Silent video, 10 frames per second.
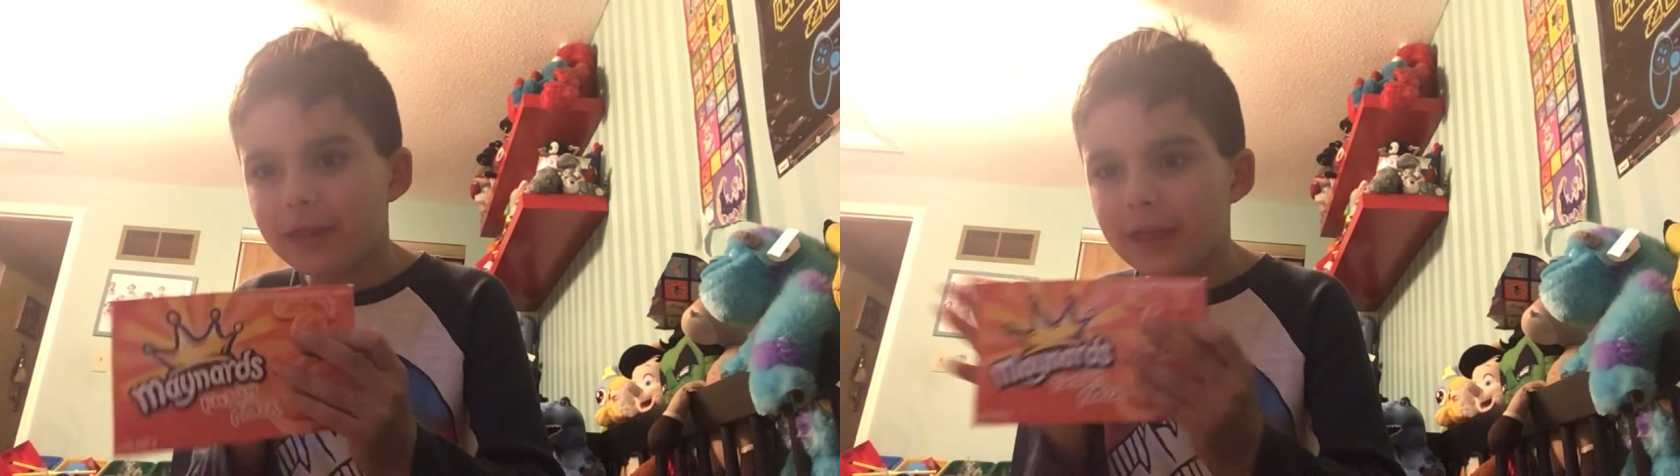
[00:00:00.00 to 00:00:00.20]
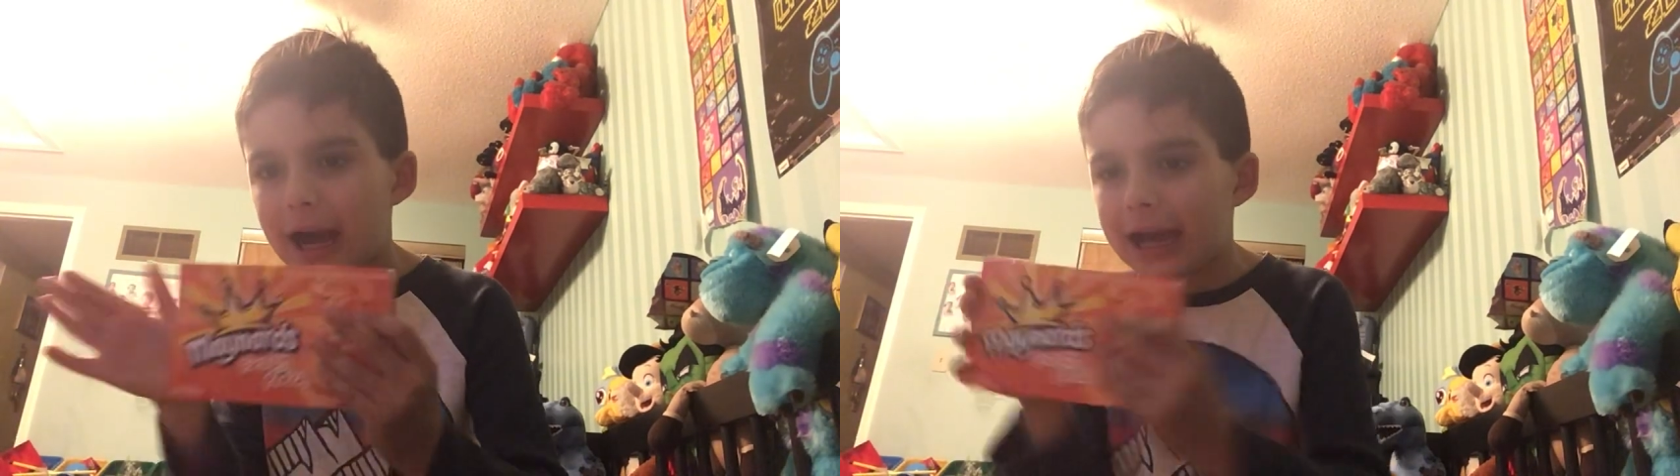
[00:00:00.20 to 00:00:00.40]

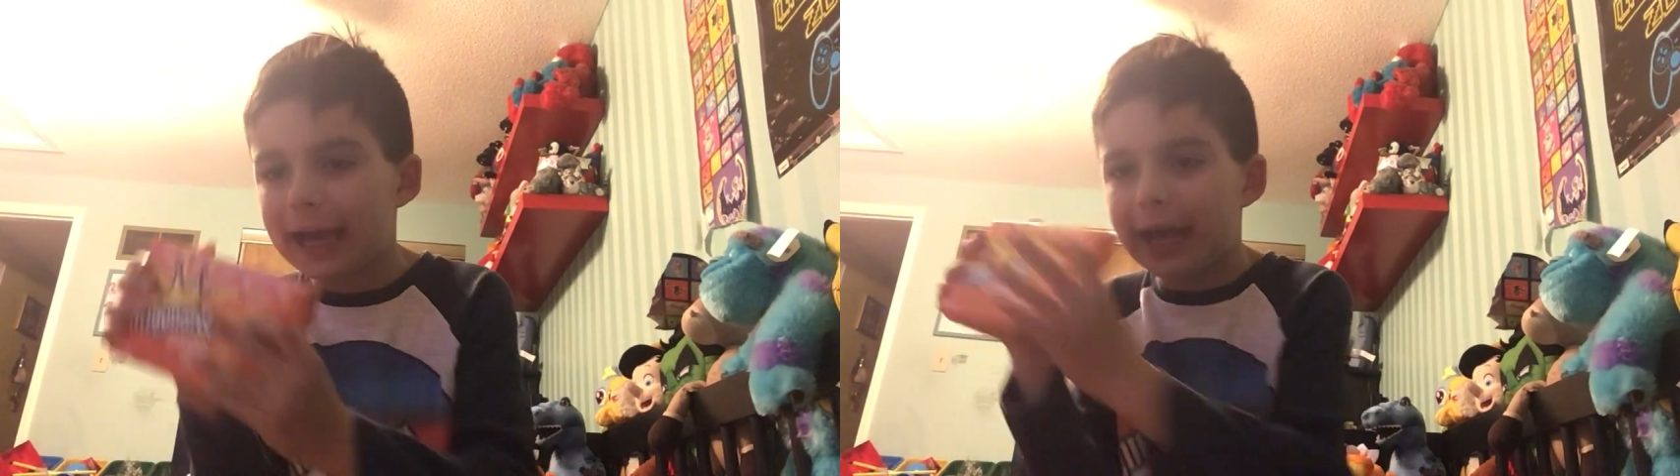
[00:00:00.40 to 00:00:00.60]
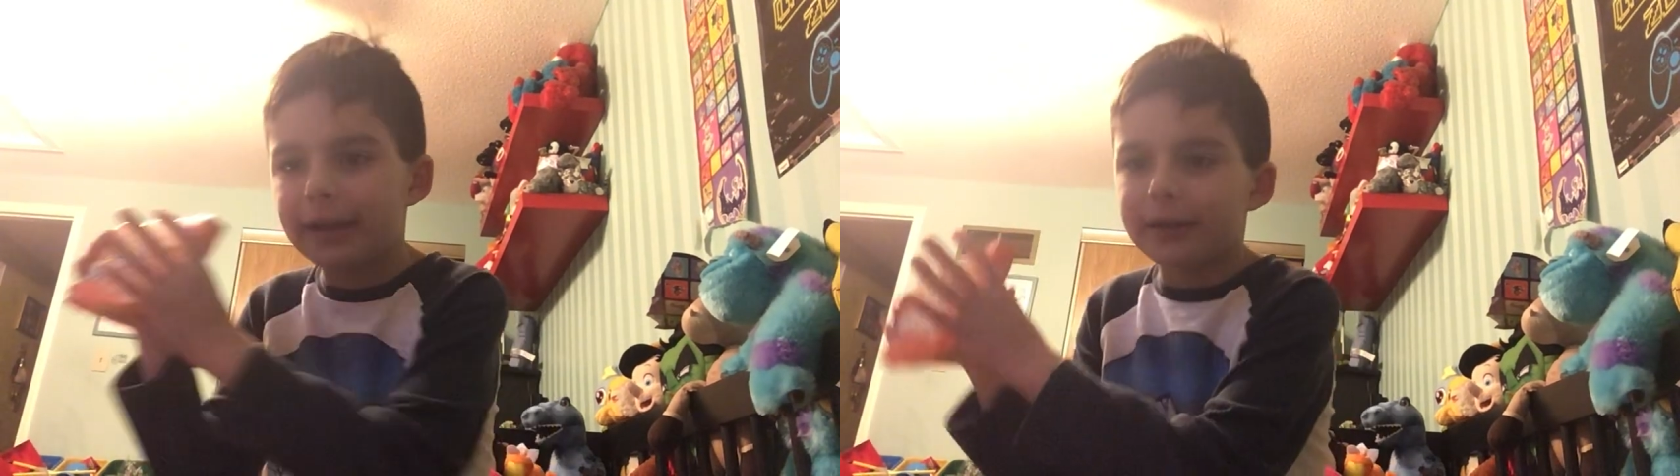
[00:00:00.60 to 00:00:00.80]
That
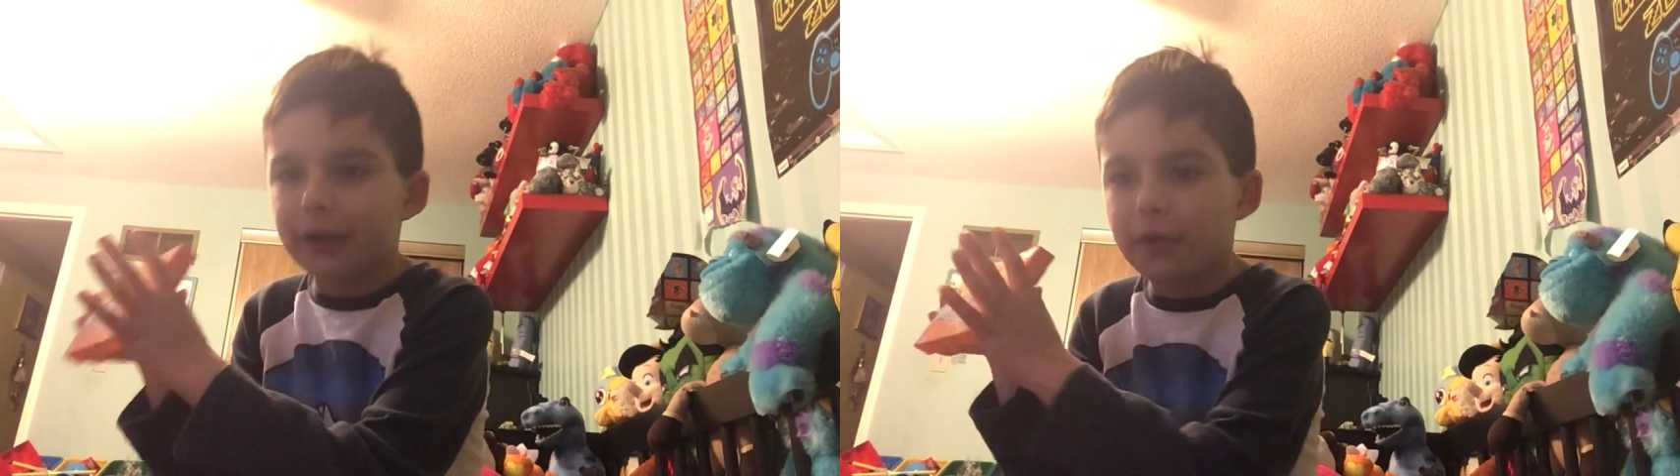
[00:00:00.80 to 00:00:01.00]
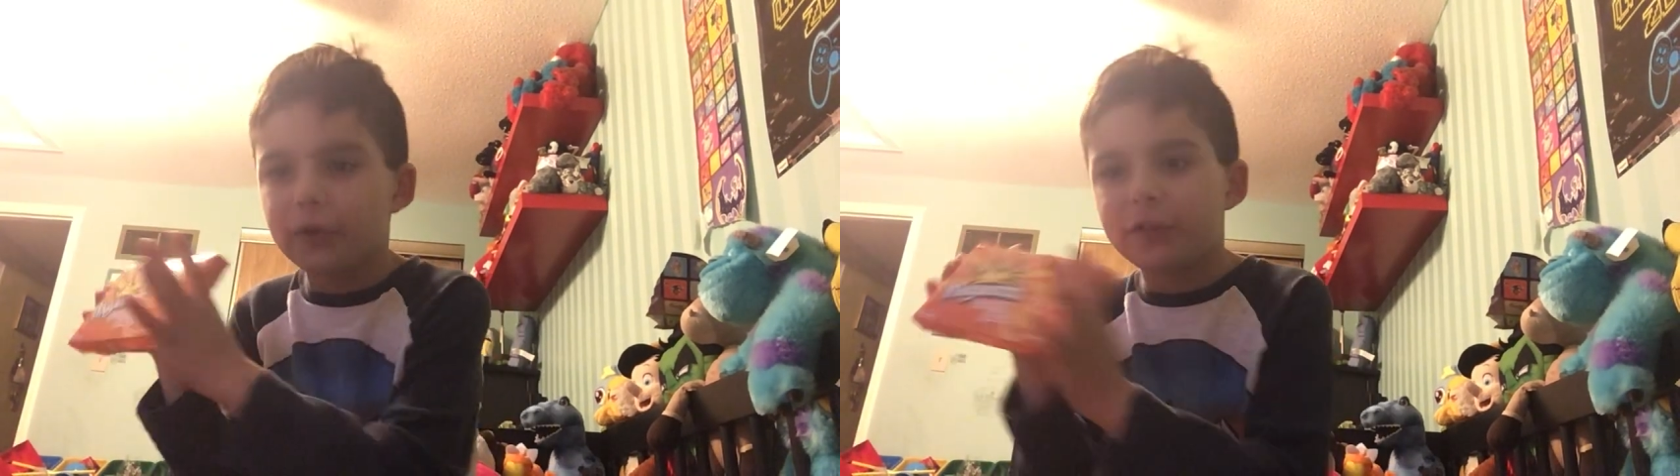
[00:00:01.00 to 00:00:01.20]
and
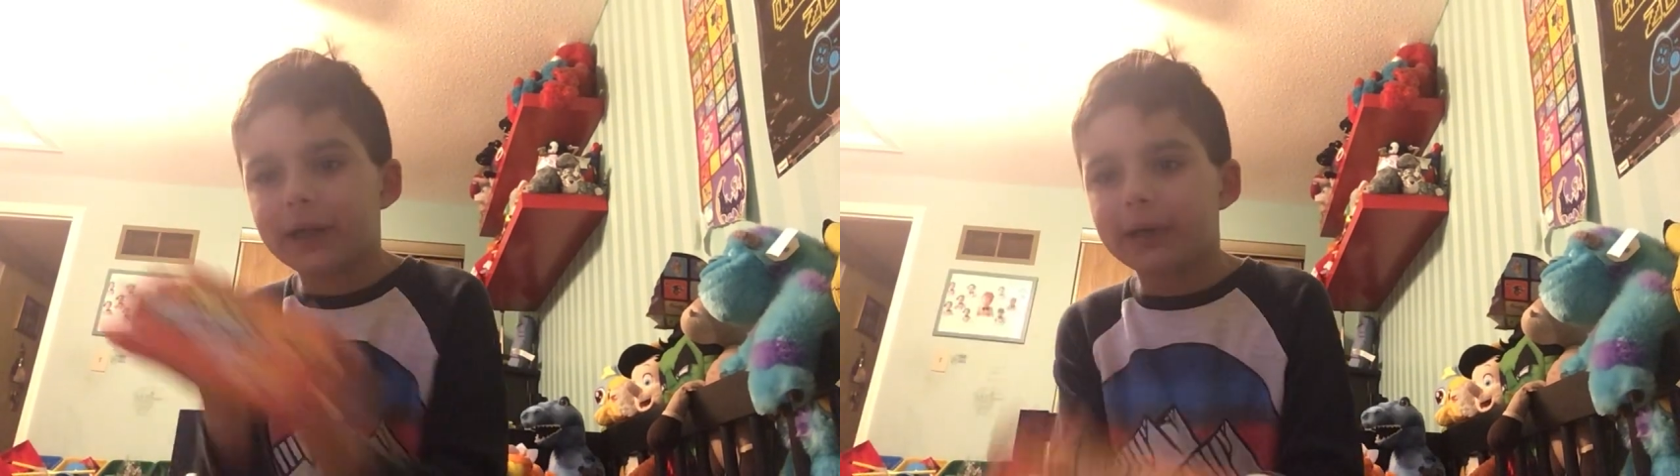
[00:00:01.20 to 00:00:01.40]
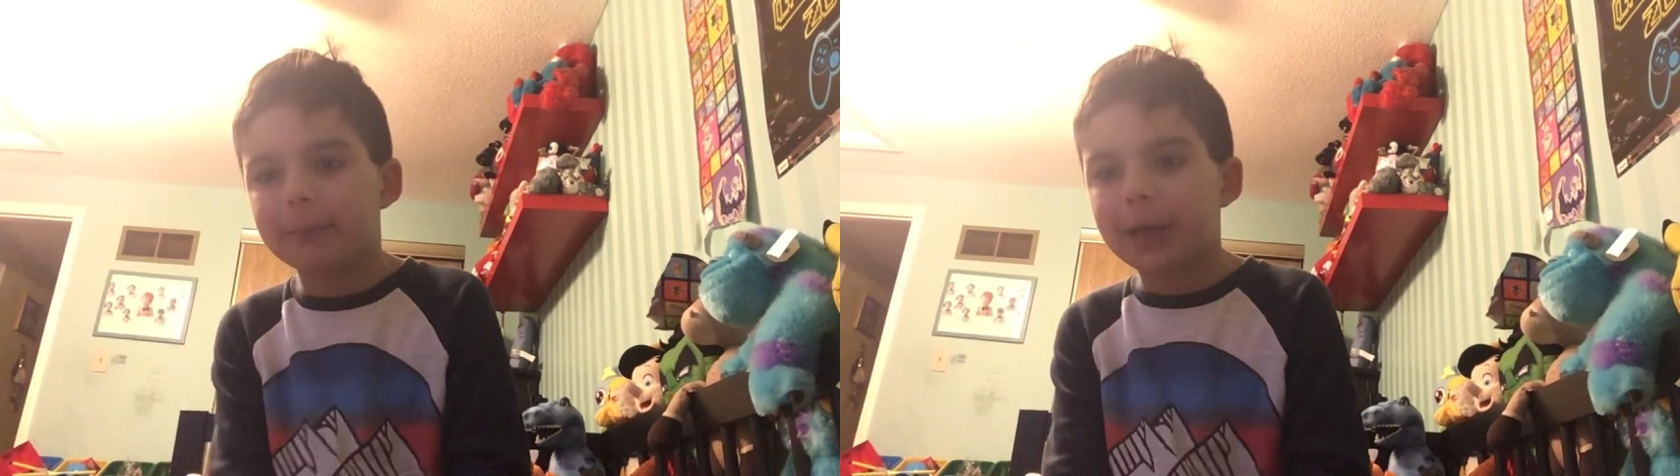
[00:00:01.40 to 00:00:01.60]
another thing.